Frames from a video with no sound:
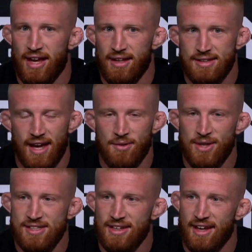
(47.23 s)
10
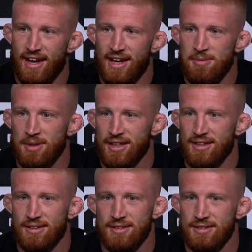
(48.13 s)
weeks of camp, like
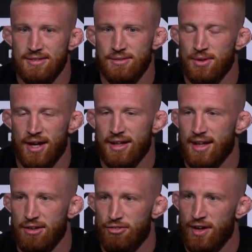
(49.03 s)
we're not going to
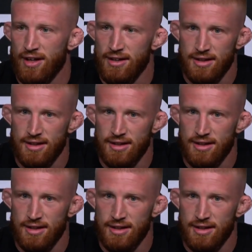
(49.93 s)
get a fight,